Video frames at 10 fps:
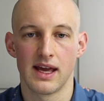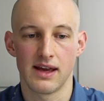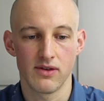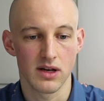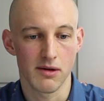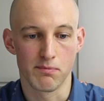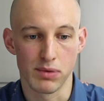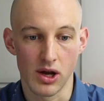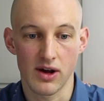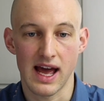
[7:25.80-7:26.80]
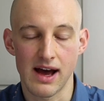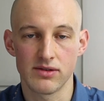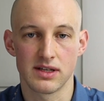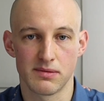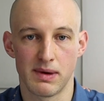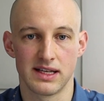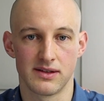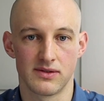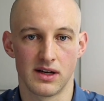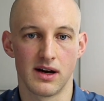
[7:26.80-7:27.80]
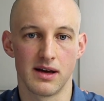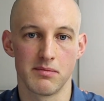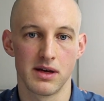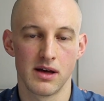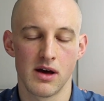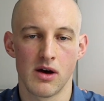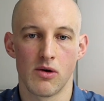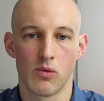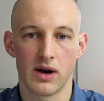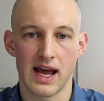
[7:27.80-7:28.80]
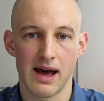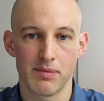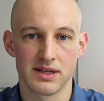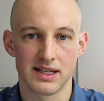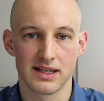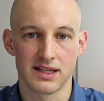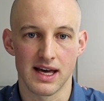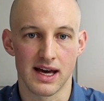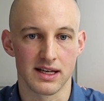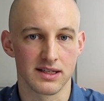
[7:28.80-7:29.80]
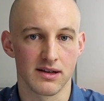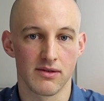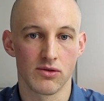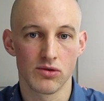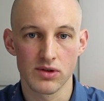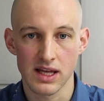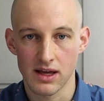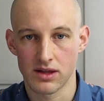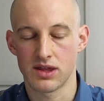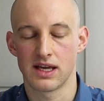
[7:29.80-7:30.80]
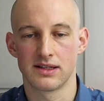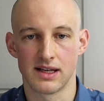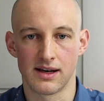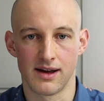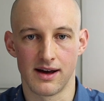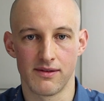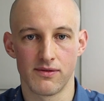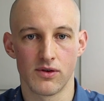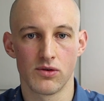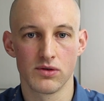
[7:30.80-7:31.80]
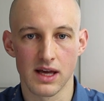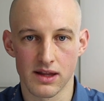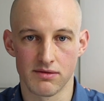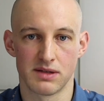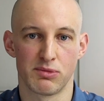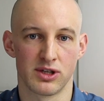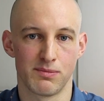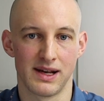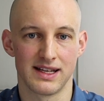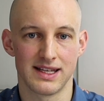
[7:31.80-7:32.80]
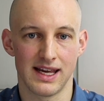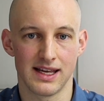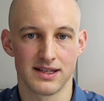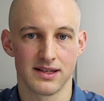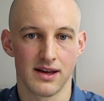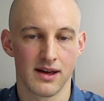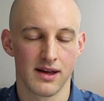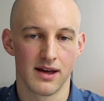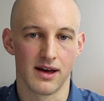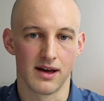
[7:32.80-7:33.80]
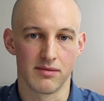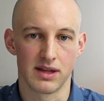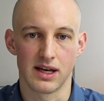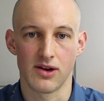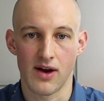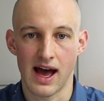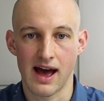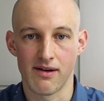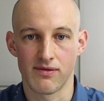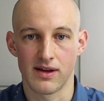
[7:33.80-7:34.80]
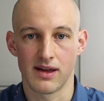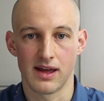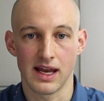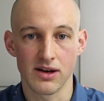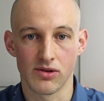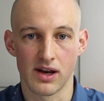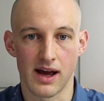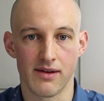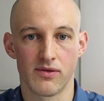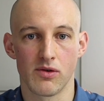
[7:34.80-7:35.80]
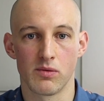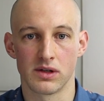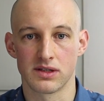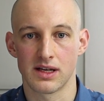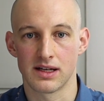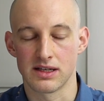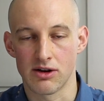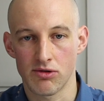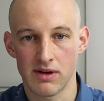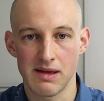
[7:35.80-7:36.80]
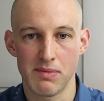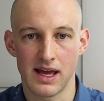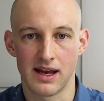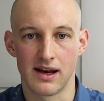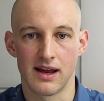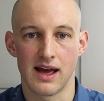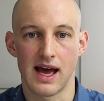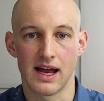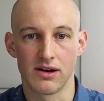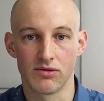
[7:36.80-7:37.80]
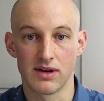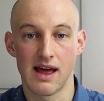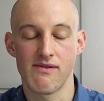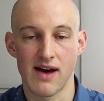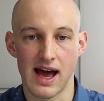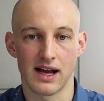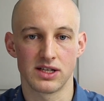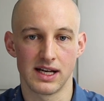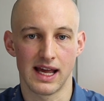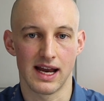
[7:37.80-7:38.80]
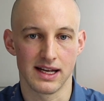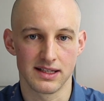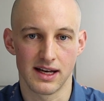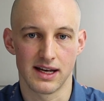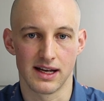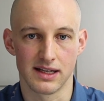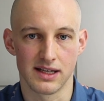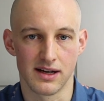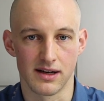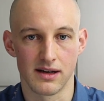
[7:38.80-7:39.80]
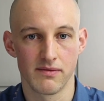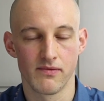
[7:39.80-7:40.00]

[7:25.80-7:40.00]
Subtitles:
If you don't block out a space of time, what happens is that all the other things in life, all the other responsibilities that you have in your life will start to creep in and you'll never actually get any studying done.